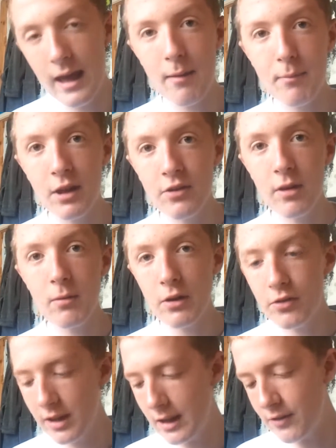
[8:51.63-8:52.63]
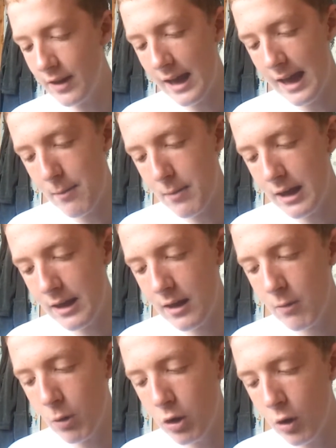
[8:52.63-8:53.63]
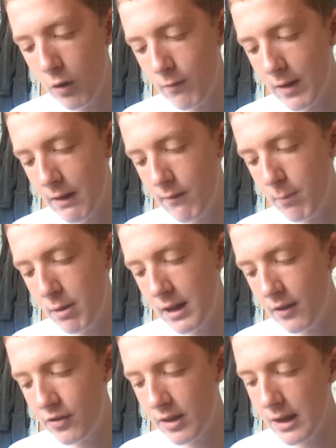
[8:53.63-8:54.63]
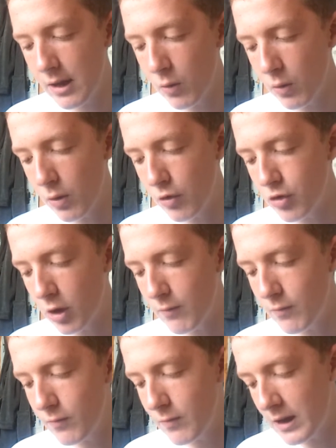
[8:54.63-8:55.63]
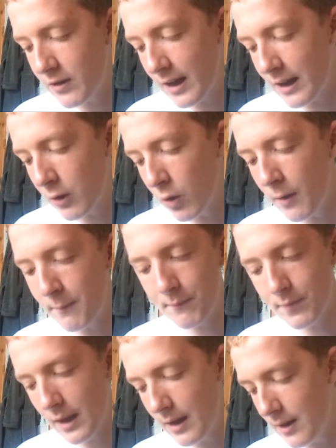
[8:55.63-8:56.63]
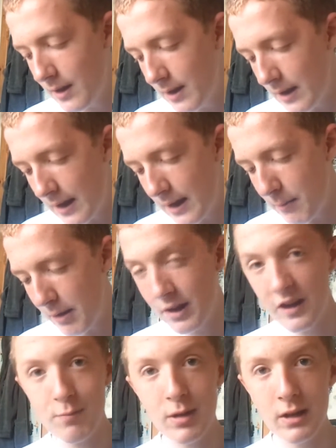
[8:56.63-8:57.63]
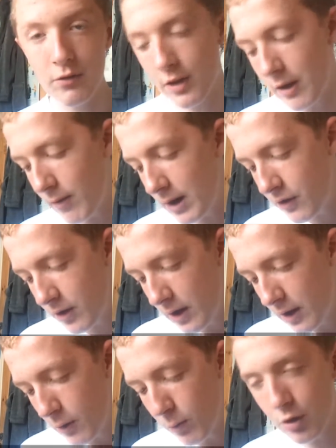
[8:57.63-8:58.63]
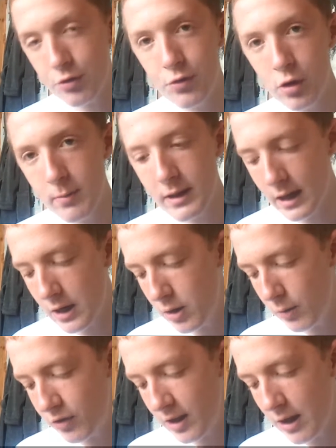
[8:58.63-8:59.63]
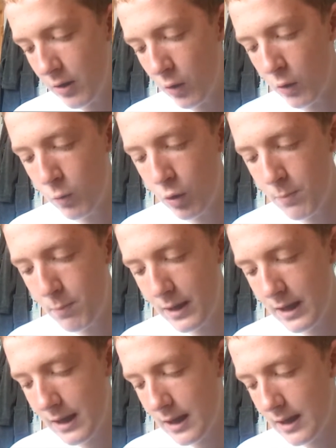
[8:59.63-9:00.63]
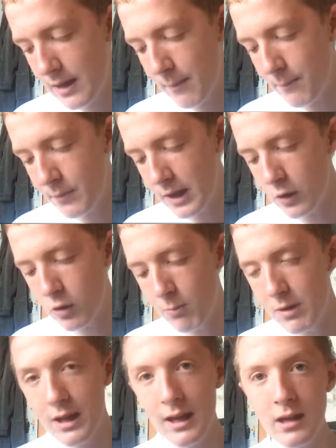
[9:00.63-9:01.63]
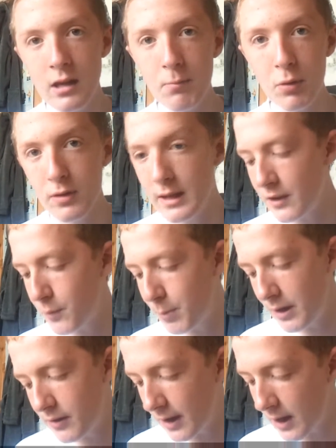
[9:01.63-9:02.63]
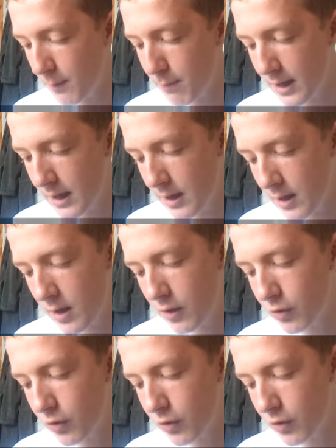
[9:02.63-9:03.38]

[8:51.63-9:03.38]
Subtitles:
Next thing I want to say is that EA will not replace CEO John Riccitiello. I think I've pronounced that right. There was rumour that a new CEO would be coming to EA, but that's been denied by EA.